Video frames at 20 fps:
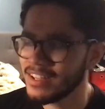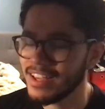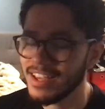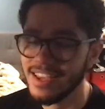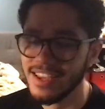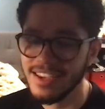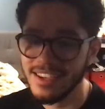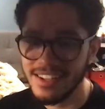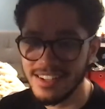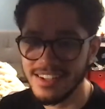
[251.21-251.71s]

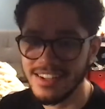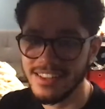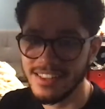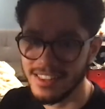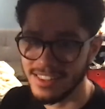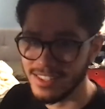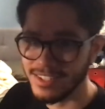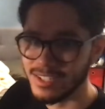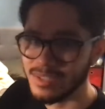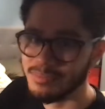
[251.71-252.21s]
In
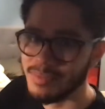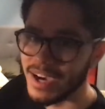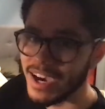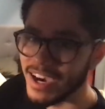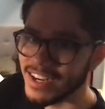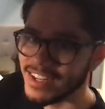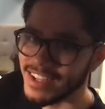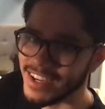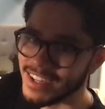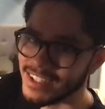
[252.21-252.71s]
this
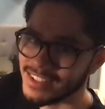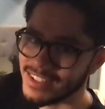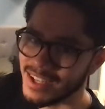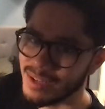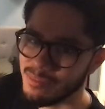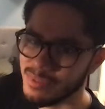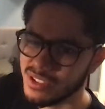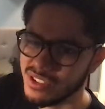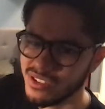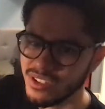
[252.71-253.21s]
podcast
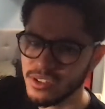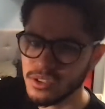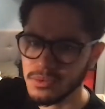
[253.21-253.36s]
episode,